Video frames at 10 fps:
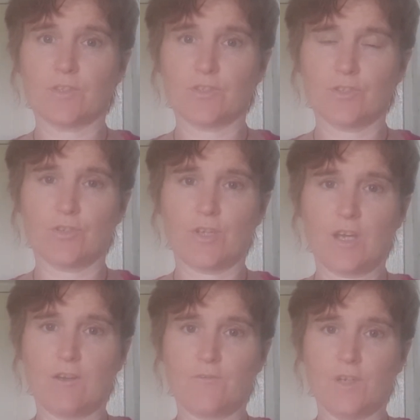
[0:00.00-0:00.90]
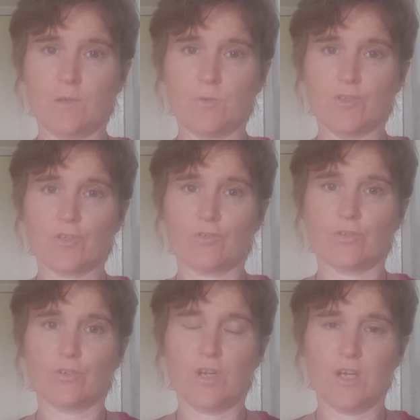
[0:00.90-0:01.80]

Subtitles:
because you're going to have a little bit of sugar,